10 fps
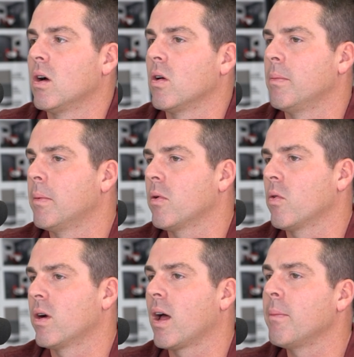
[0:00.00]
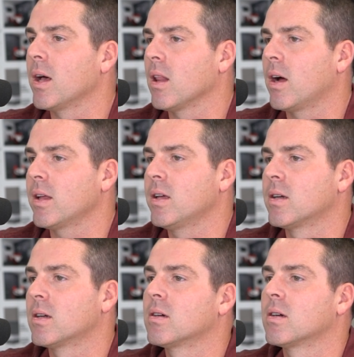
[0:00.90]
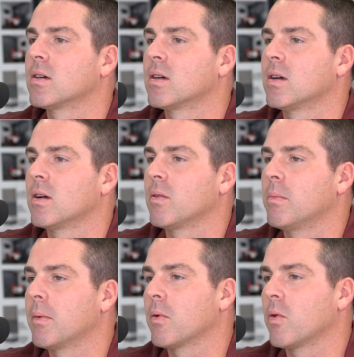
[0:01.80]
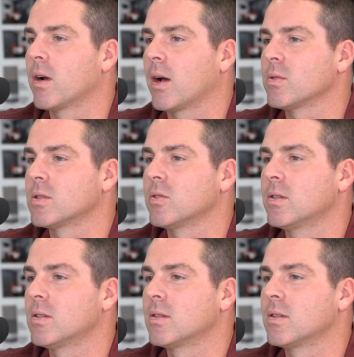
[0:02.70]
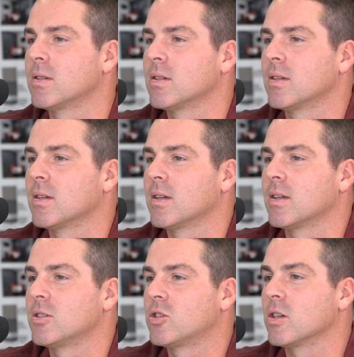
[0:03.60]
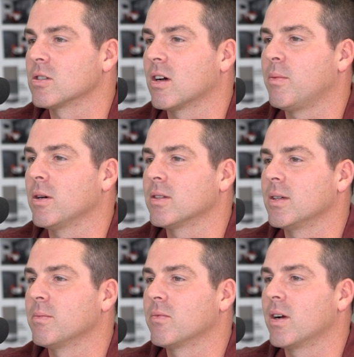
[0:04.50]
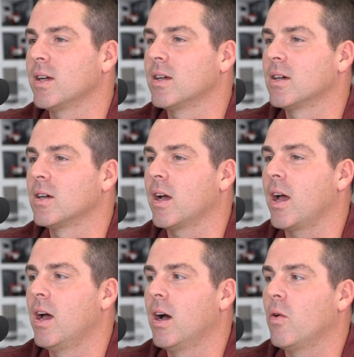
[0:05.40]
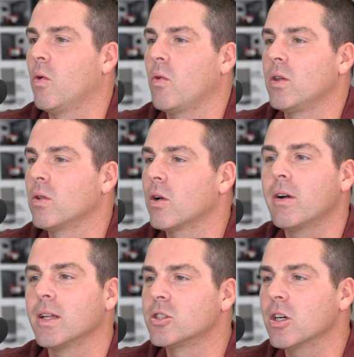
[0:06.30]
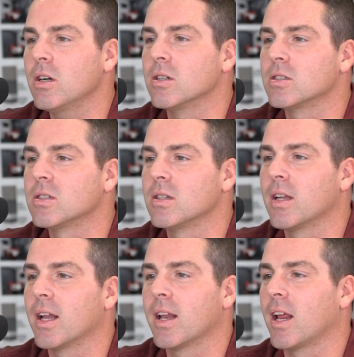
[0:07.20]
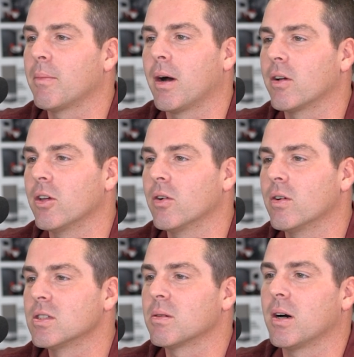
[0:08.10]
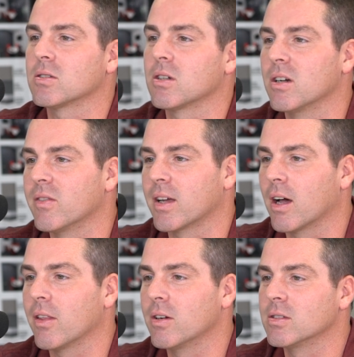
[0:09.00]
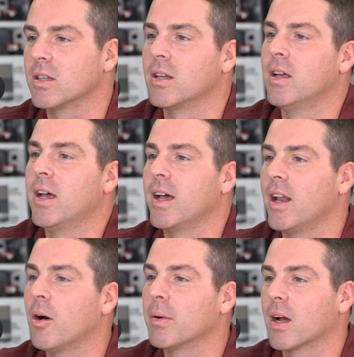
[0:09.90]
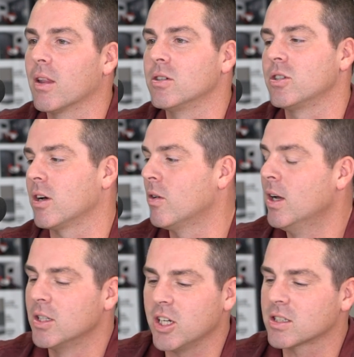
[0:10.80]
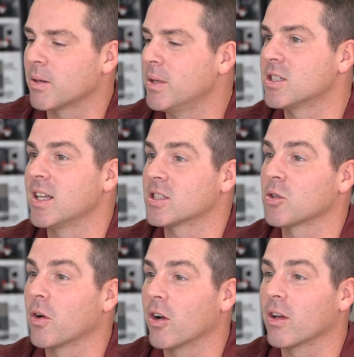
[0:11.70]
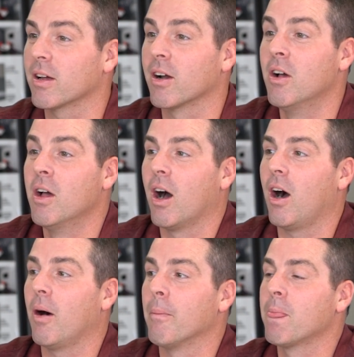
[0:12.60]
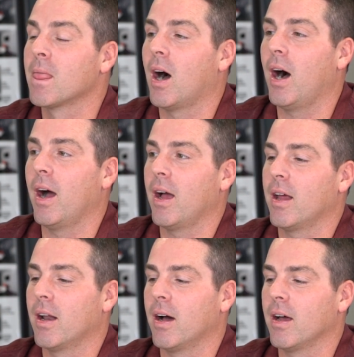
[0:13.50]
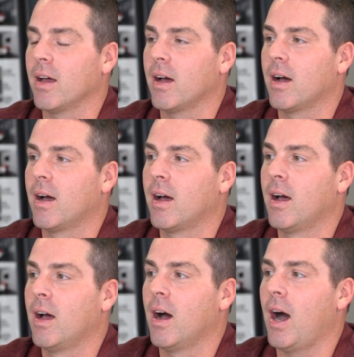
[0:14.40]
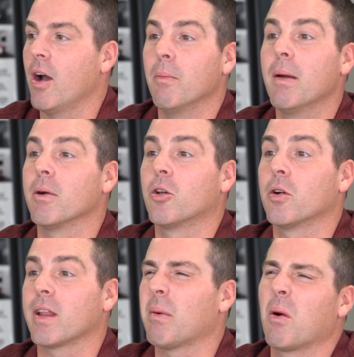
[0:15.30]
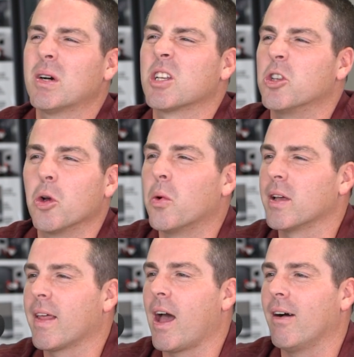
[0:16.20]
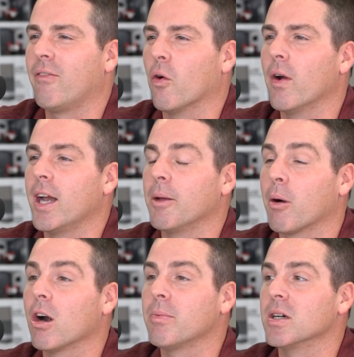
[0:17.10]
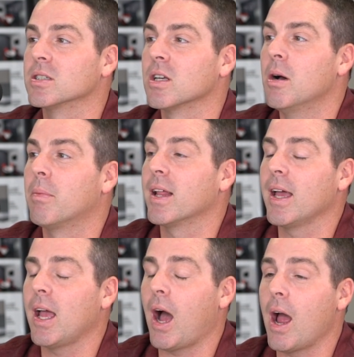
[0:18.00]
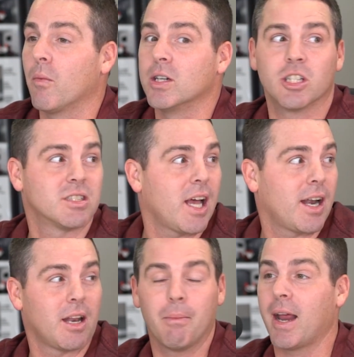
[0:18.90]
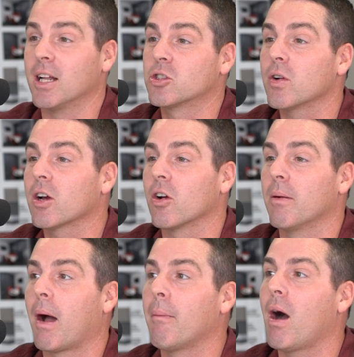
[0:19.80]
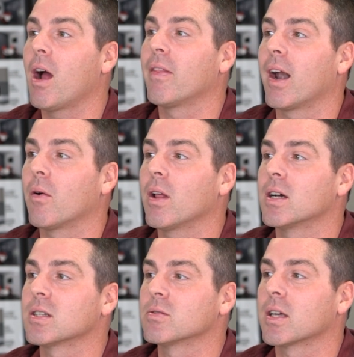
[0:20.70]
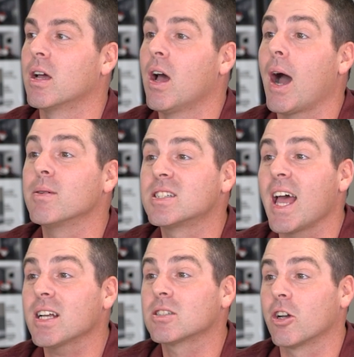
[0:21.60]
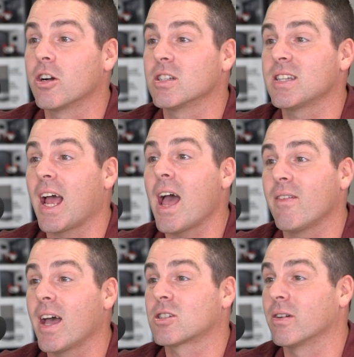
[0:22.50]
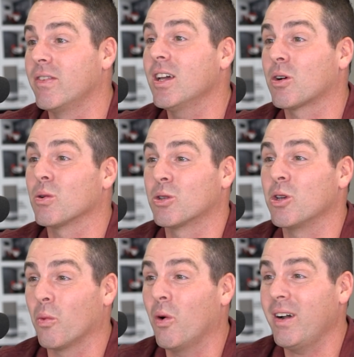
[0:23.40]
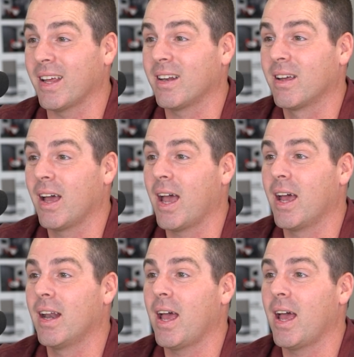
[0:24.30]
Remember when I met Lonnie? Remember what I was doing? Church softball team, right? Yeah. Well, you learn in church that it ain't about you. It's about serving others and helping others. Jessica mentioned that story earlier. I remember doing that, but I wasn't doing that for any purpose. But when she said it, it made a trigger in my mind that I realized I was texting her to say, I have an extra vehicle. Do you want it? Yeah.